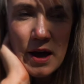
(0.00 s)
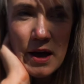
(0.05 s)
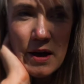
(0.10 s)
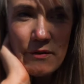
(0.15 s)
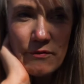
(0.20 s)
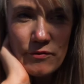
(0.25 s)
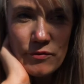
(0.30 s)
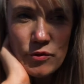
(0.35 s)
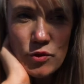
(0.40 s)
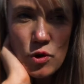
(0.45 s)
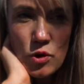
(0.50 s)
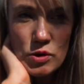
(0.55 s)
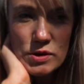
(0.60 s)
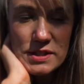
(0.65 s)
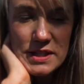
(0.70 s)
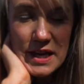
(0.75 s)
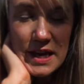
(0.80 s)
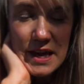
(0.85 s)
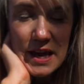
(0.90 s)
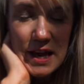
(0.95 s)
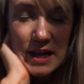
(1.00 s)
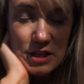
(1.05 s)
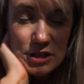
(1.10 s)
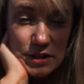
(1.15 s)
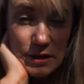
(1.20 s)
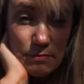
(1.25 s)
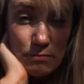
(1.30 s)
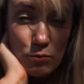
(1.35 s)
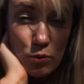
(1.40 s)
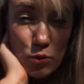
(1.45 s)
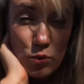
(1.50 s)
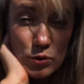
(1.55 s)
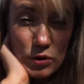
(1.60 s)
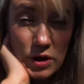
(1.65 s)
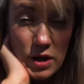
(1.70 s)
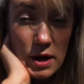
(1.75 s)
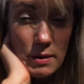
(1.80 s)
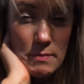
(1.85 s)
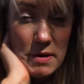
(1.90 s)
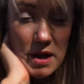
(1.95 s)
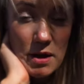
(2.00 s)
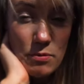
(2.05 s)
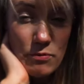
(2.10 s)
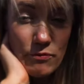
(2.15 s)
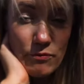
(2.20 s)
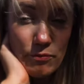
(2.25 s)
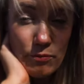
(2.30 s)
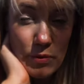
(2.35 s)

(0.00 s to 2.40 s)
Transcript: have got a H and M order coming